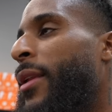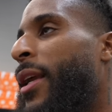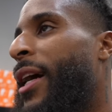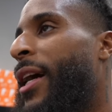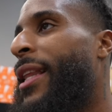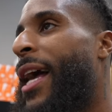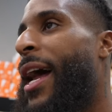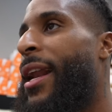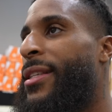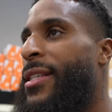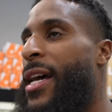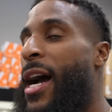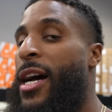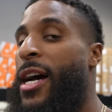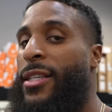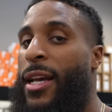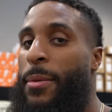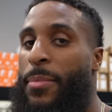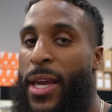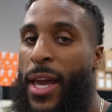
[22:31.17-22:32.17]
a lot of
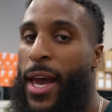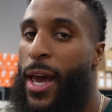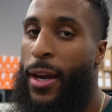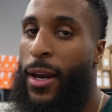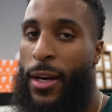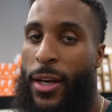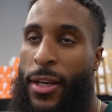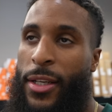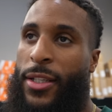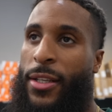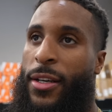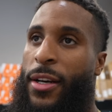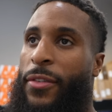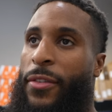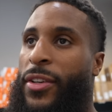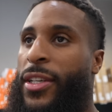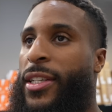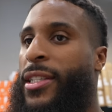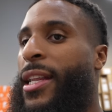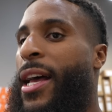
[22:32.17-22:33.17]
times I be editing and
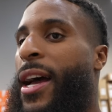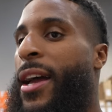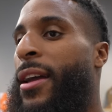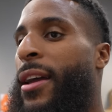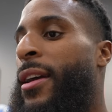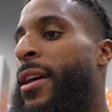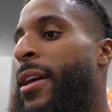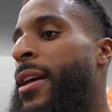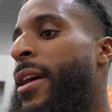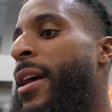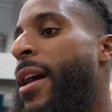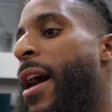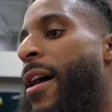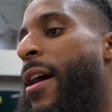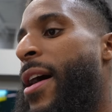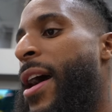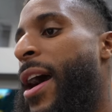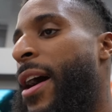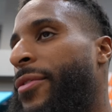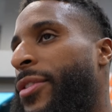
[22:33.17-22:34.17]
stuff. It's like,
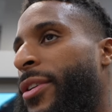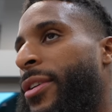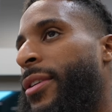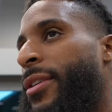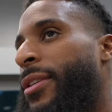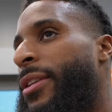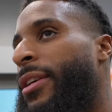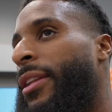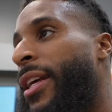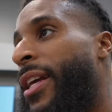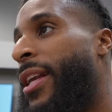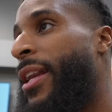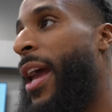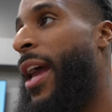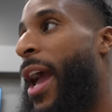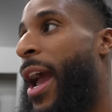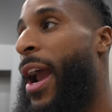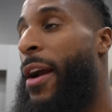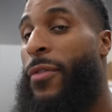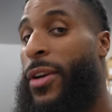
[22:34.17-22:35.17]
I'll have to delete
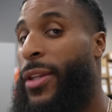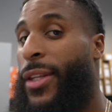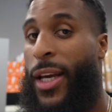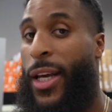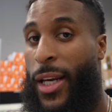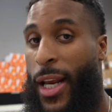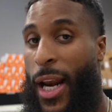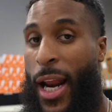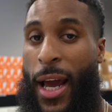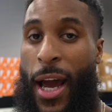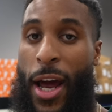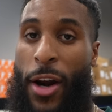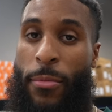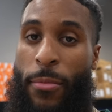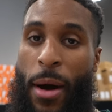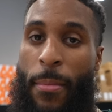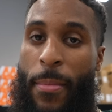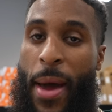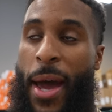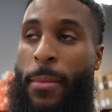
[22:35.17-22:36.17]
everything that I got on
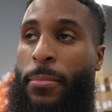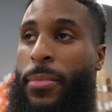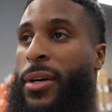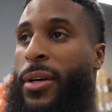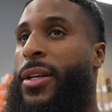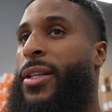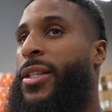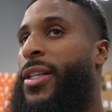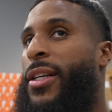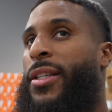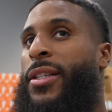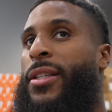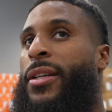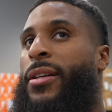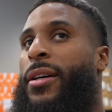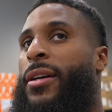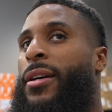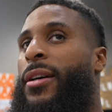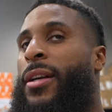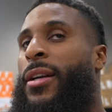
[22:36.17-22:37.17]
my MacBook just to,
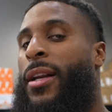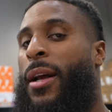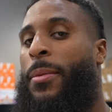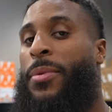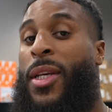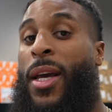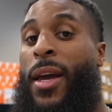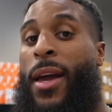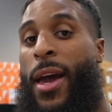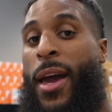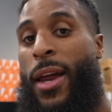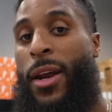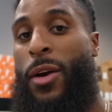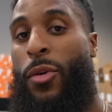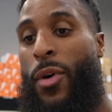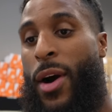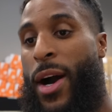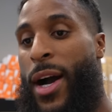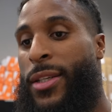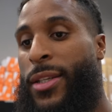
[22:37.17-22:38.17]
you know what I'm saying, edit
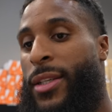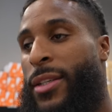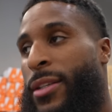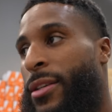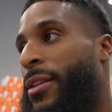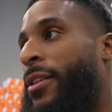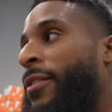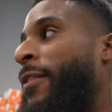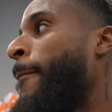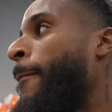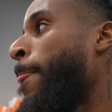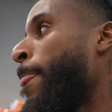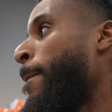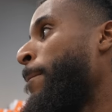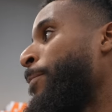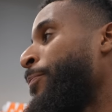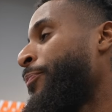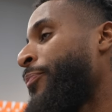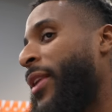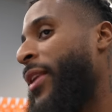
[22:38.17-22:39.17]
wise and stuff.
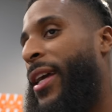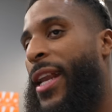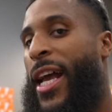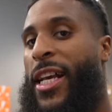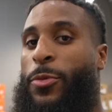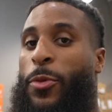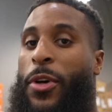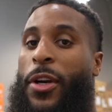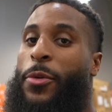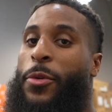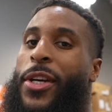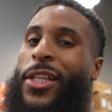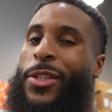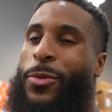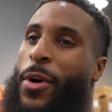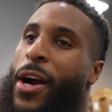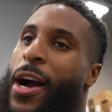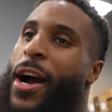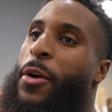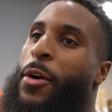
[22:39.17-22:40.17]
And that's one of the
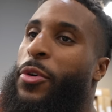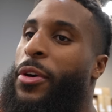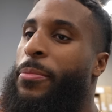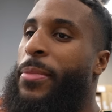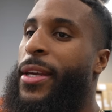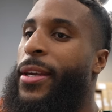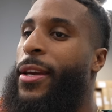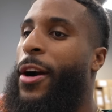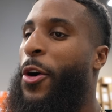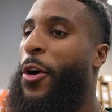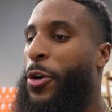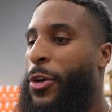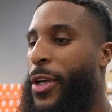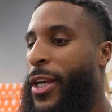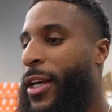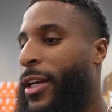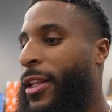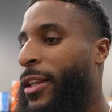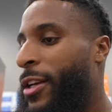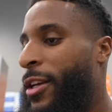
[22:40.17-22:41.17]
reasons why I wouldn't be
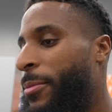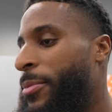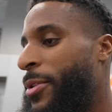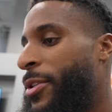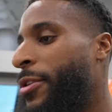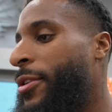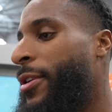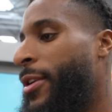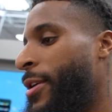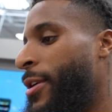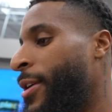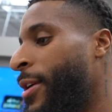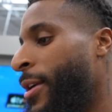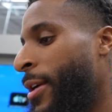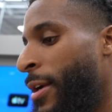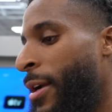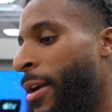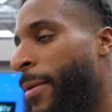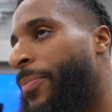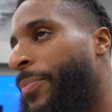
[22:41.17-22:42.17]
holding clips or,
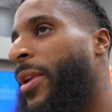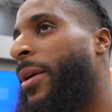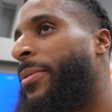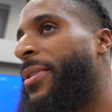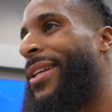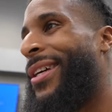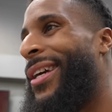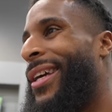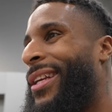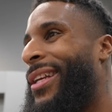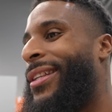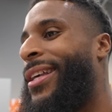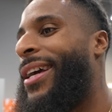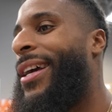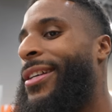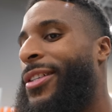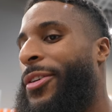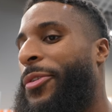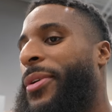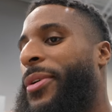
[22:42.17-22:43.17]
I'm saying,
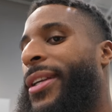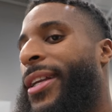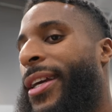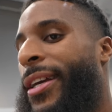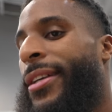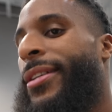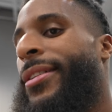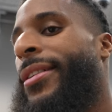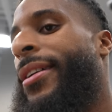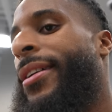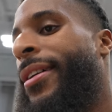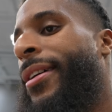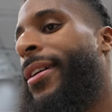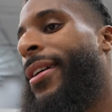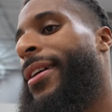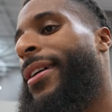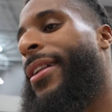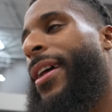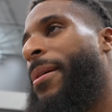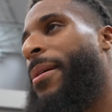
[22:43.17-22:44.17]
anything. So with this,
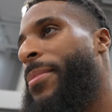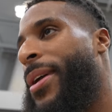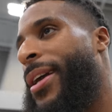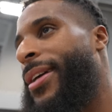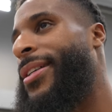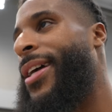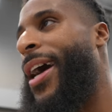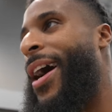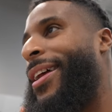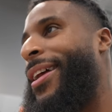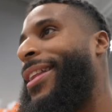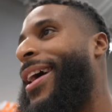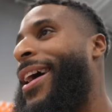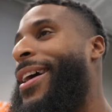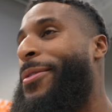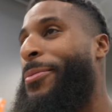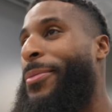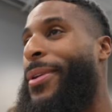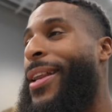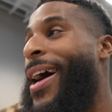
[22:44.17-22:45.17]
you know what I mean, it's kind of like
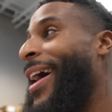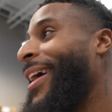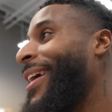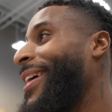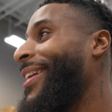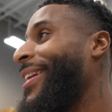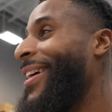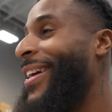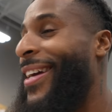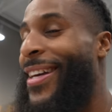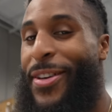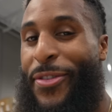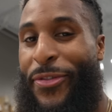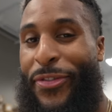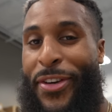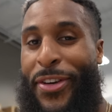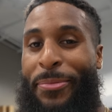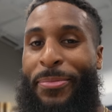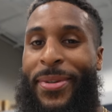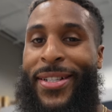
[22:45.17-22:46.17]
I'm locking in, you
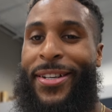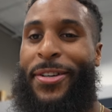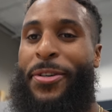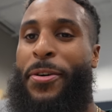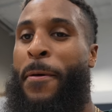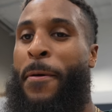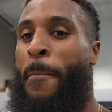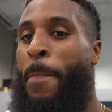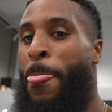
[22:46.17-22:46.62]
feel me? So,